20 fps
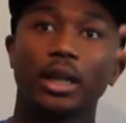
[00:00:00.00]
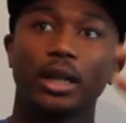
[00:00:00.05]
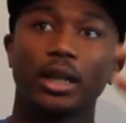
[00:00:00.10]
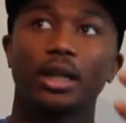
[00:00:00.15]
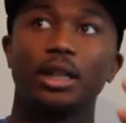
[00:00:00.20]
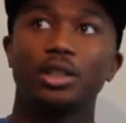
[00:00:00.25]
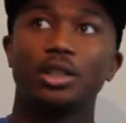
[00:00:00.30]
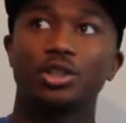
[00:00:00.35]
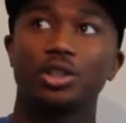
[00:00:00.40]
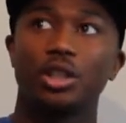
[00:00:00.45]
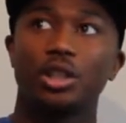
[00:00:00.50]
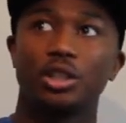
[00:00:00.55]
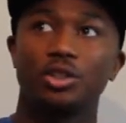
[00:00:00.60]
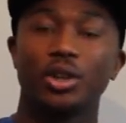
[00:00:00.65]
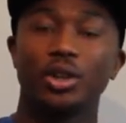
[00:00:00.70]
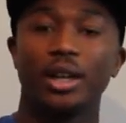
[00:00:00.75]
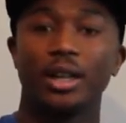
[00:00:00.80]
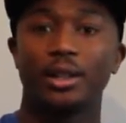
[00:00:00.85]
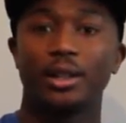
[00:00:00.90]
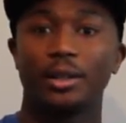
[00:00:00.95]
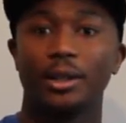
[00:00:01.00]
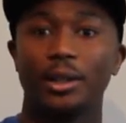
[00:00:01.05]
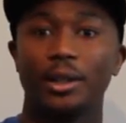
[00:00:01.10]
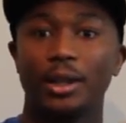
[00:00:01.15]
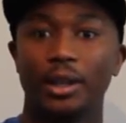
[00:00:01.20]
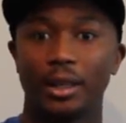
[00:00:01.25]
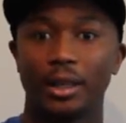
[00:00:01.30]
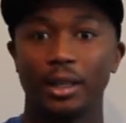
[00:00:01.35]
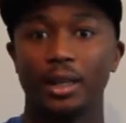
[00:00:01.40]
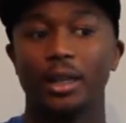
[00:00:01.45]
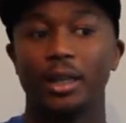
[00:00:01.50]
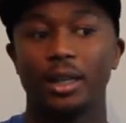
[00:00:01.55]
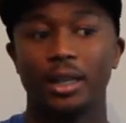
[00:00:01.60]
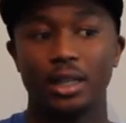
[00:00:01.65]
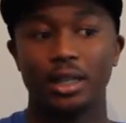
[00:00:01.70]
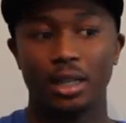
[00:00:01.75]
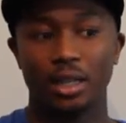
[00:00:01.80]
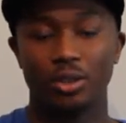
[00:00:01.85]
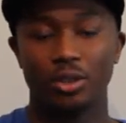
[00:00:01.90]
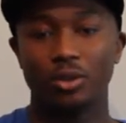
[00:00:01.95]
He's trying to learn
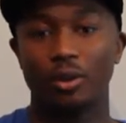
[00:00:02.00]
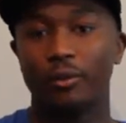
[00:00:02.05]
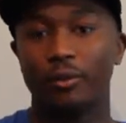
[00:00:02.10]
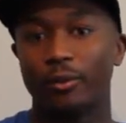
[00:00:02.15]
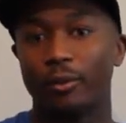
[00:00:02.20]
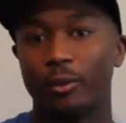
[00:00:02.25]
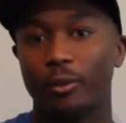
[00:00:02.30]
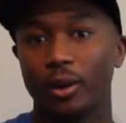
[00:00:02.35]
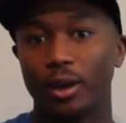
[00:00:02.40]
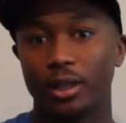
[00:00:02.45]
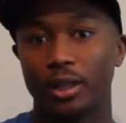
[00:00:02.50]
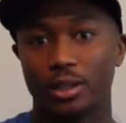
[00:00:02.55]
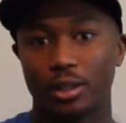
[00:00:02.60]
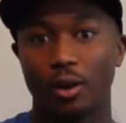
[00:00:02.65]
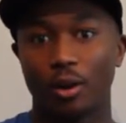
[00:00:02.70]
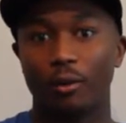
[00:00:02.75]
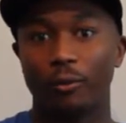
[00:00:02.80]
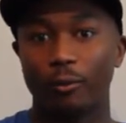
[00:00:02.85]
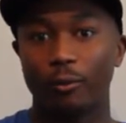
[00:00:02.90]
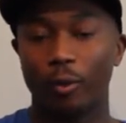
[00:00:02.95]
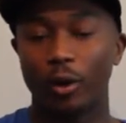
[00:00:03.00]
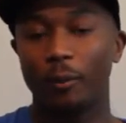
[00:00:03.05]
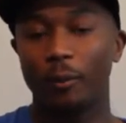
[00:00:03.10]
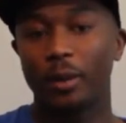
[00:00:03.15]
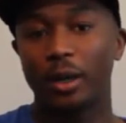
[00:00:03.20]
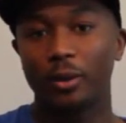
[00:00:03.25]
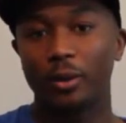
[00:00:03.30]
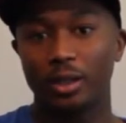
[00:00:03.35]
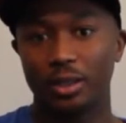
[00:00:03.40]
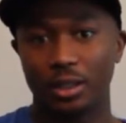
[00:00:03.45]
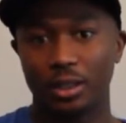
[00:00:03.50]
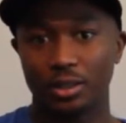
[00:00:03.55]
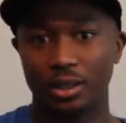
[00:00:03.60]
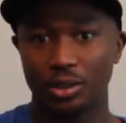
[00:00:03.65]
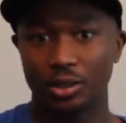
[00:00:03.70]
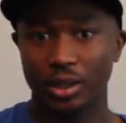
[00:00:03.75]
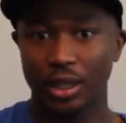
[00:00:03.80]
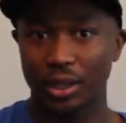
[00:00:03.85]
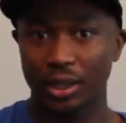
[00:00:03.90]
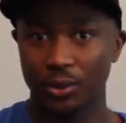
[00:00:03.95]
his awful one power
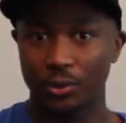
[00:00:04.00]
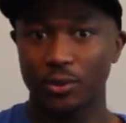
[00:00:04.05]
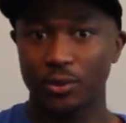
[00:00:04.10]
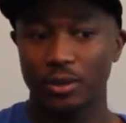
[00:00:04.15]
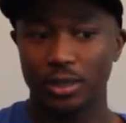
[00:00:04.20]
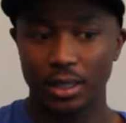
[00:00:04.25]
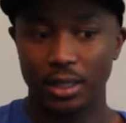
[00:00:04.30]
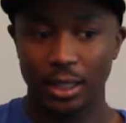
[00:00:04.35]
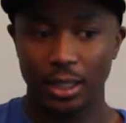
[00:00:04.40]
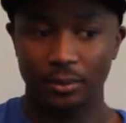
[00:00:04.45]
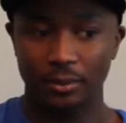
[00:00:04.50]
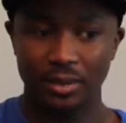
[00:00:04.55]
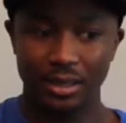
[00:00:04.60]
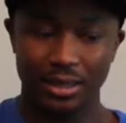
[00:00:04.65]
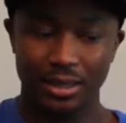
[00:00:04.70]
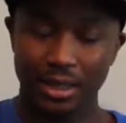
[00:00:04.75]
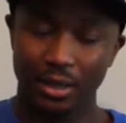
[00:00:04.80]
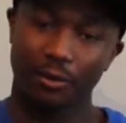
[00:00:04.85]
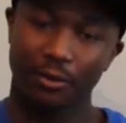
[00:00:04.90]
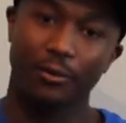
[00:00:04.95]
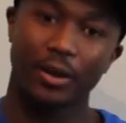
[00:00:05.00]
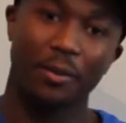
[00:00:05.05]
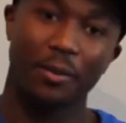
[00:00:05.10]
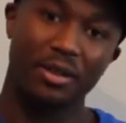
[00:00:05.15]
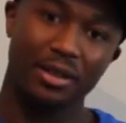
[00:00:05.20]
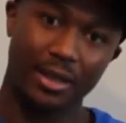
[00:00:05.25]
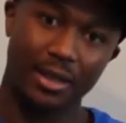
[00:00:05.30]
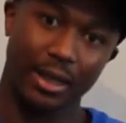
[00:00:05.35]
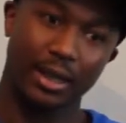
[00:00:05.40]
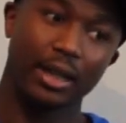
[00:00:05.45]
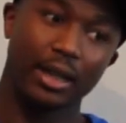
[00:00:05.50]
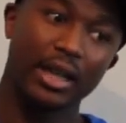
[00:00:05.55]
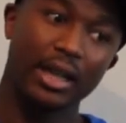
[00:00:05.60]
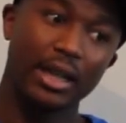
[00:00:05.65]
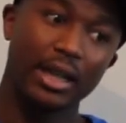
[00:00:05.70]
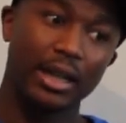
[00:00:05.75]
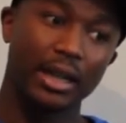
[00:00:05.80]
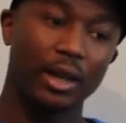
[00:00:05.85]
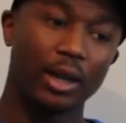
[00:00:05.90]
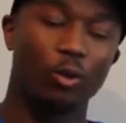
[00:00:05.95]
and try to use instead of 5%
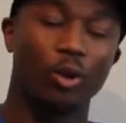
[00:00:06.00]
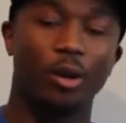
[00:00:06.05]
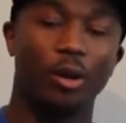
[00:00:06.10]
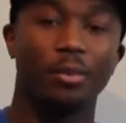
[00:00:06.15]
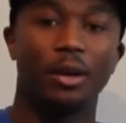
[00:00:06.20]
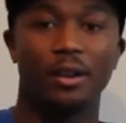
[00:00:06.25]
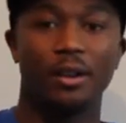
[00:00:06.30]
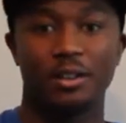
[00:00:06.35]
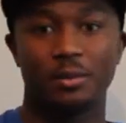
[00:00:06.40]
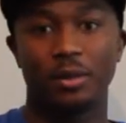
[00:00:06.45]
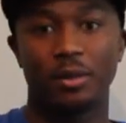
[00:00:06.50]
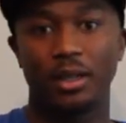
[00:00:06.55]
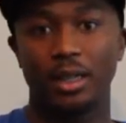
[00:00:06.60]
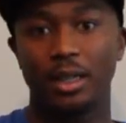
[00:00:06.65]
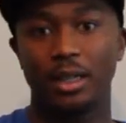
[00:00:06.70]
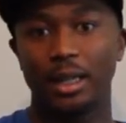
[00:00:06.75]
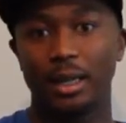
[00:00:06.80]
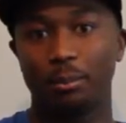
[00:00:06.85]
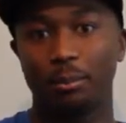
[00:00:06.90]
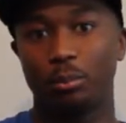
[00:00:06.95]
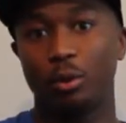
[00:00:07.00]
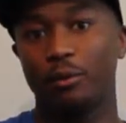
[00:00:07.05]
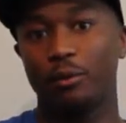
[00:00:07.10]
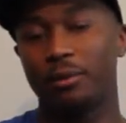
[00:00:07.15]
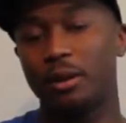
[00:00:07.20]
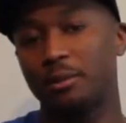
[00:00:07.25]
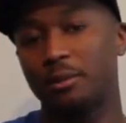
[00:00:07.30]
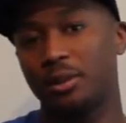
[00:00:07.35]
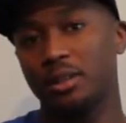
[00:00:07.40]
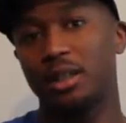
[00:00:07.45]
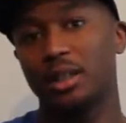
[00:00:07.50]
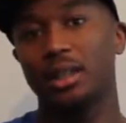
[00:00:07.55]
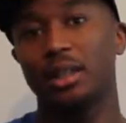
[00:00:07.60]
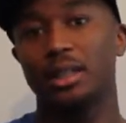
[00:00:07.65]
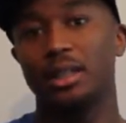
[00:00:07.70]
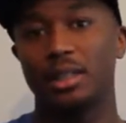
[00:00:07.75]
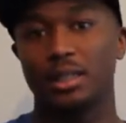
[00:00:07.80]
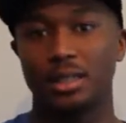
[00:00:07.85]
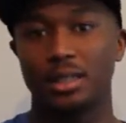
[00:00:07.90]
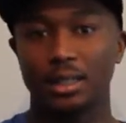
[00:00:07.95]
in one power his body, that put 5%
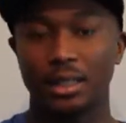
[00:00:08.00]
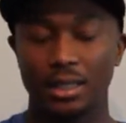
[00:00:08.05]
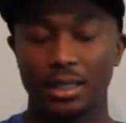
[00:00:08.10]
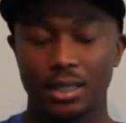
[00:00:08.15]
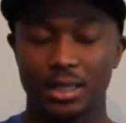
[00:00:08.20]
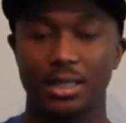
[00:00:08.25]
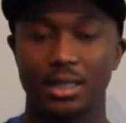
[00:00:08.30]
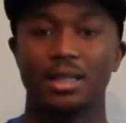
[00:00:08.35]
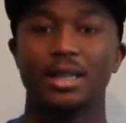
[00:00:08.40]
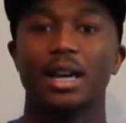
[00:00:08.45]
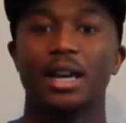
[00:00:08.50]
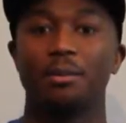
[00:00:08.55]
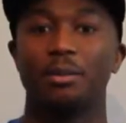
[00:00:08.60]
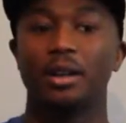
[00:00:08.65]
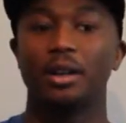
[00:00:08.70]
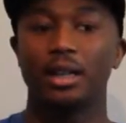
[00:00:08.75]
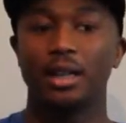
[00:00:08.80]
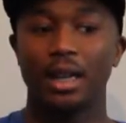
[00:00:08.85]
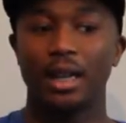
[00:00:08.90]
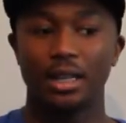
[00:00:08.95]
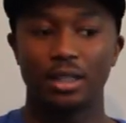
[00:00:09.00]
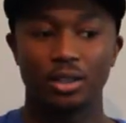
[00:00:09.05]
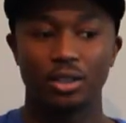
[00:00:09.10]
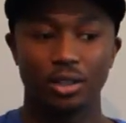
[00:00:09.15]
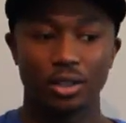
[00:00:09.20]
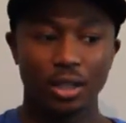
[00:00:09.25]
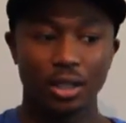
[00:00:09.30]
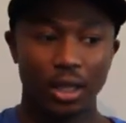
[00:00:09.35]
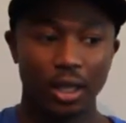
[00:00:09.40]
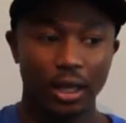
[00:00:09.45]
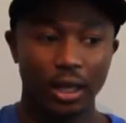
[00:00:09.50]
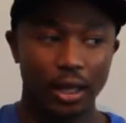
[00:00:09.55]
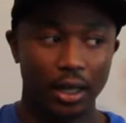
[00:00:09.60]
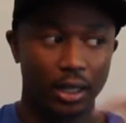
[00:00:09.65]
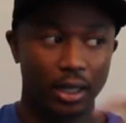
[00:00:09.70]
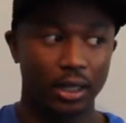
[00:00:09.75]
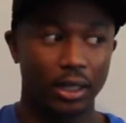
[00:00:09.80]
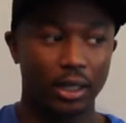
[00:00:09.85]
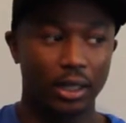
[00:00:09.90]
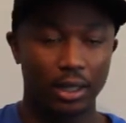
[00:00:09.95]
in his entire body, and
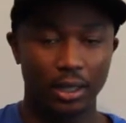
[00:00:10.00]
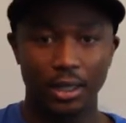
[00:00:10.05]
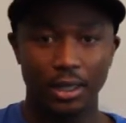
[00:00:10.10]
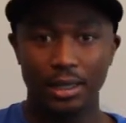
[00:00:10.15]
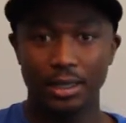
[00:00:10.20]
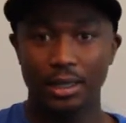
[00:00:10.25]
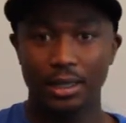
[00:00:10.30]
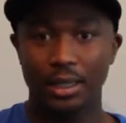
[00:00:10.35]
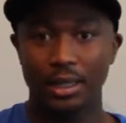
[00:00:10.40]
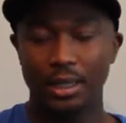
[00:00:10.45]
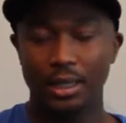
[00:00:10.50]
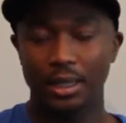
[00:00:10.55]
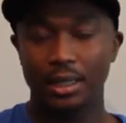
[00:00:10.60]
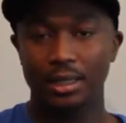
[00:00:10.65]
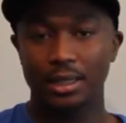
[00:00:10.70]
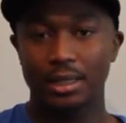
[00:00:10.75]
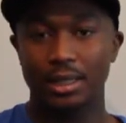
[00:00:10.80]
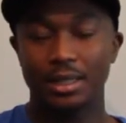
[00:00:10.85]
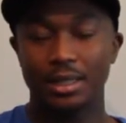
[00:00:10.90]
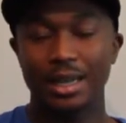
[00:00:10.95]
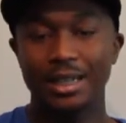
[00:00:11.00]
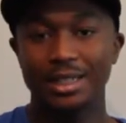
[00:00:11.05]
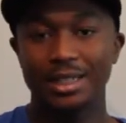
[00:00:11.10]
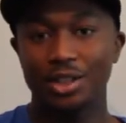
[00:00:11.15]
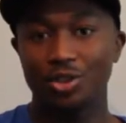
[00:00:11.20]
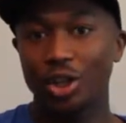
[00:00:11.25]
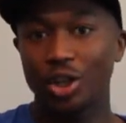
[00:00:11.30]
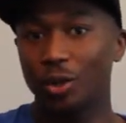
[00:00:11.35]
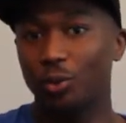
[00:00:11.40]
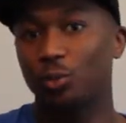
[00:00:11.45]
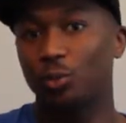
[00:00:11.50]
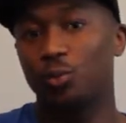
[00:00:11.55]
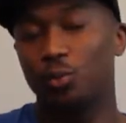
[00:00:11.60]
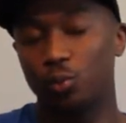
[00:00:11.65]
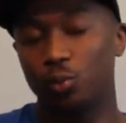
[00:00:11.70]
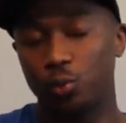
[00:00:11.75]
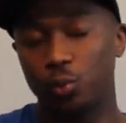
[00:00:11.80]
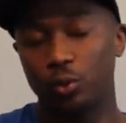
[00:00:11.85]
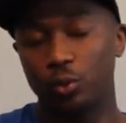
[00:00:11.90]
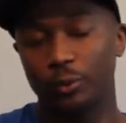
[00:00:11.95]
he's actually training
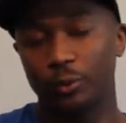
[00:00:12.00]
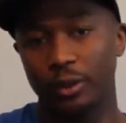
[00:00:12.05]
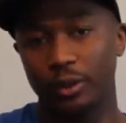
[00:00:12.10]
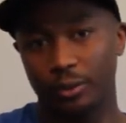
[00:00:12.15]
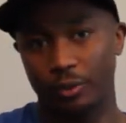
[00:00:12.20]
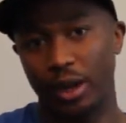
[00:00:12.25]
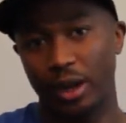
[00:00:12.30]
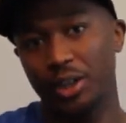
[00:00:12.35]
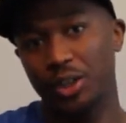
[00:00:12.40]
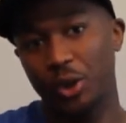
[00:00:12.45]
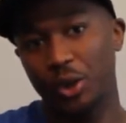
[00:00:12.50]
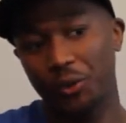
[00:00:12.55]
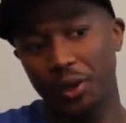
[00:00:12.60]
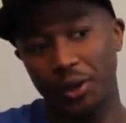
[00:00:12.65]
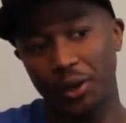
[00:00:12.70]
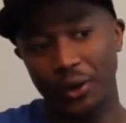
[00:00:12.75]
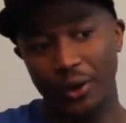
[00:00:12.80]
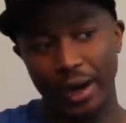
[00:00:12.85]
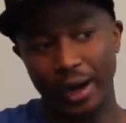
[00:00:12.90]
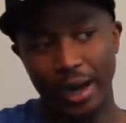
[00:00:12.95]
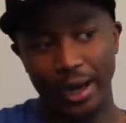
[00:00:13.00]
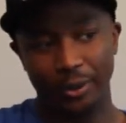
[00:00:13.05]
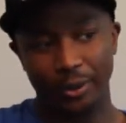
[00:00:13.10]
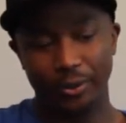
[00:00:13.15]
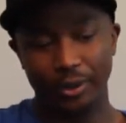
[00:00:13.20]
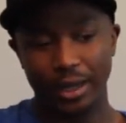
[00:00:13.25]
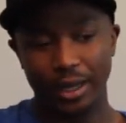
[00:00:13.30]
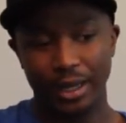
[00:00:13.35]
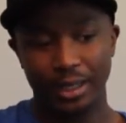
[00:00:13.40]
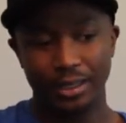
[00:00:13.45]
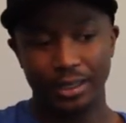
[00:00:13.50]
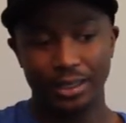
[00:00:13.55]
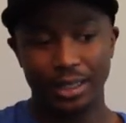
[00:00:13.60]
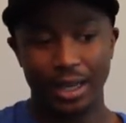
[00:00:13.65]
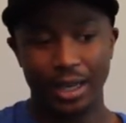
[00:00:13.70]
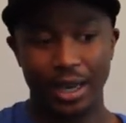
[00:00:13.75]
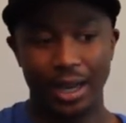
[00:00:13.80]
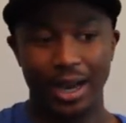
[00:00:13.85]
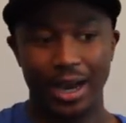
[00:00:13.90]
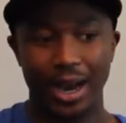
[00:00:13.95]
with Gran Torino,
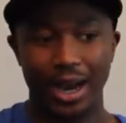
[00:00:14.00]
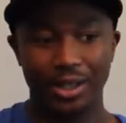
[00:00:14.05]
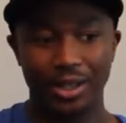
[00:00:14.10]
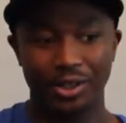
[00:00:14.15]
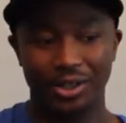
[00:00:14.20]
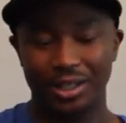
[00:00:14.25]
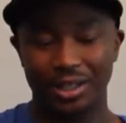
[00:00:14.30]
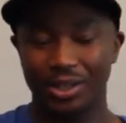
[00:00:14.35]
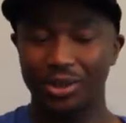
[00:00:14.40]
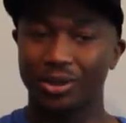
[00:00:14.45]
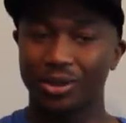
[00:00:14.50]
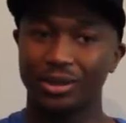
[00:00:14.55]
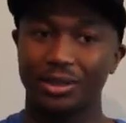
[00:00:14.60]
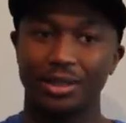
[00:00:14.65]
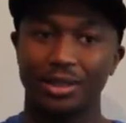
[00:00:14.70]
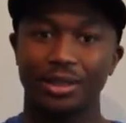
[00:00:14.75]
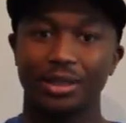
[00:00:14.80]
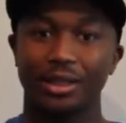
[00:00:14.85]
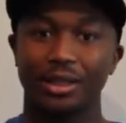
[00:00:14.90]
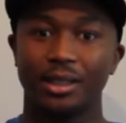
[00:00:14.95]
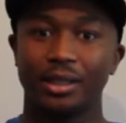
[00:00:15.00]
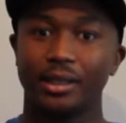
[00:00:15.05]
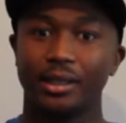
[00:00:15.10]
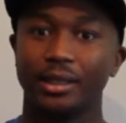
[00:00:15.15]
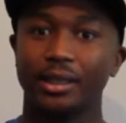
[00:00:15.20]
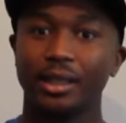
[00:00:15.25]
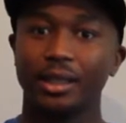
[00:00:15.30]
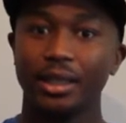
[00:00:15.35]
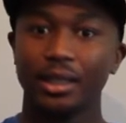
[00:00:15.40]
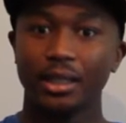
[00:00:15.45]
and you can tell the